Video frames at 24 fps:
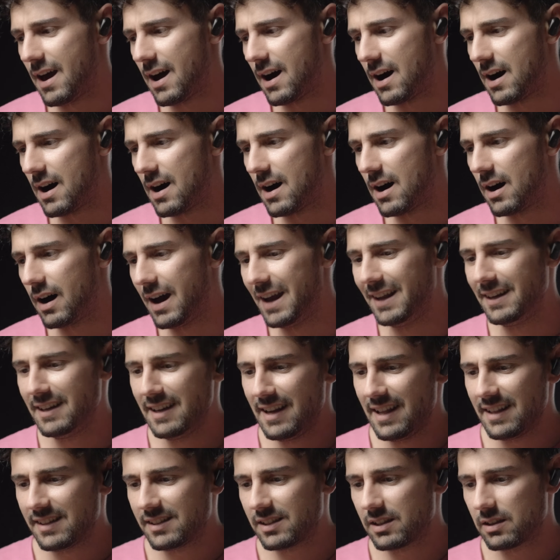uh, and
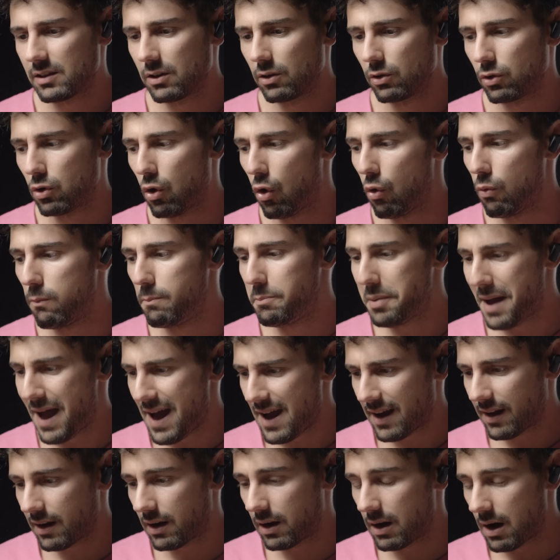let's go
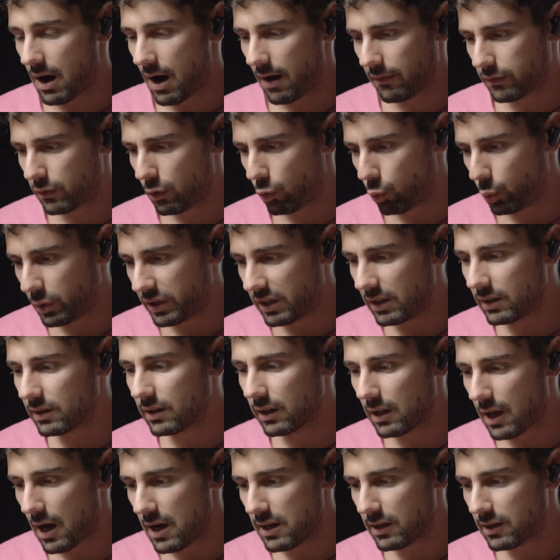back after we hit
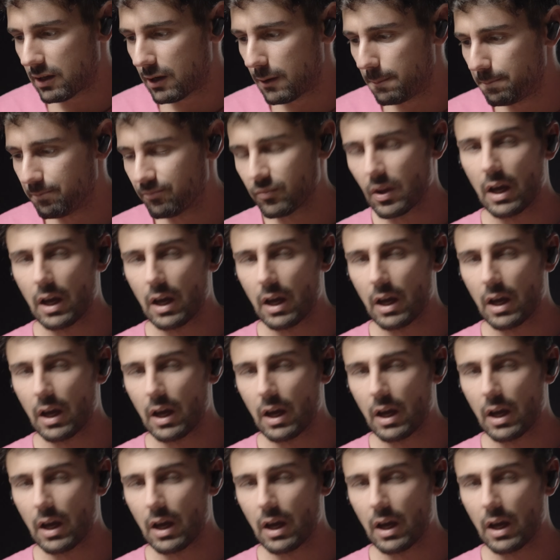like,